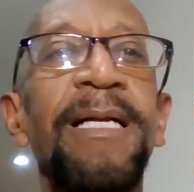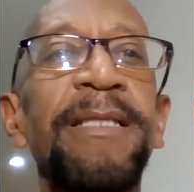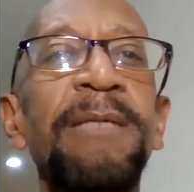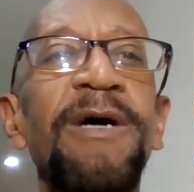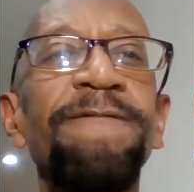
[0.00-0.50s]
I
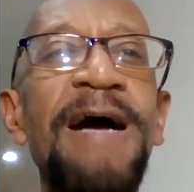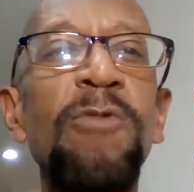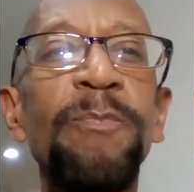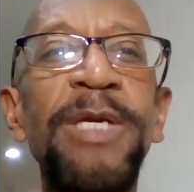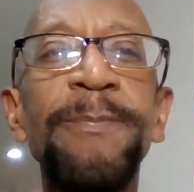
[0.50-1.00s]
need about 5
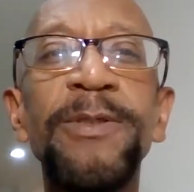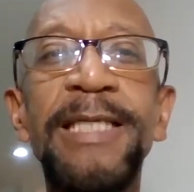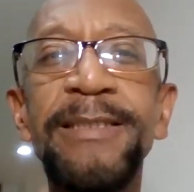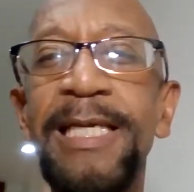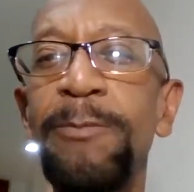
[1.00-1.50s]
more people, and
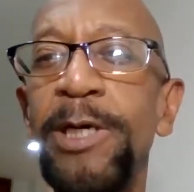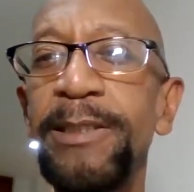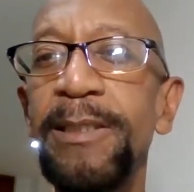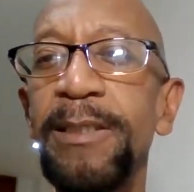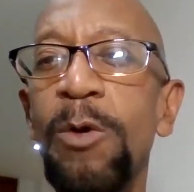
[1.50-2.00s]
I'll tell you what
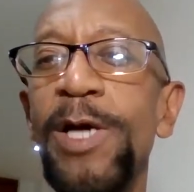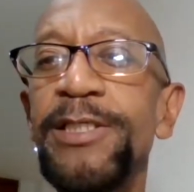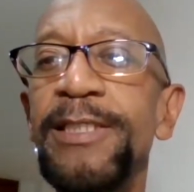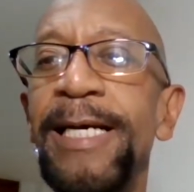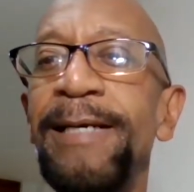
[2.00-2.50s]
the
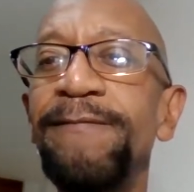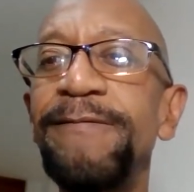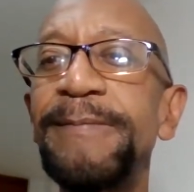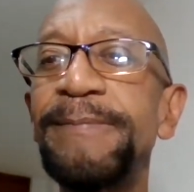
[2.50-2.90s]
questions I have.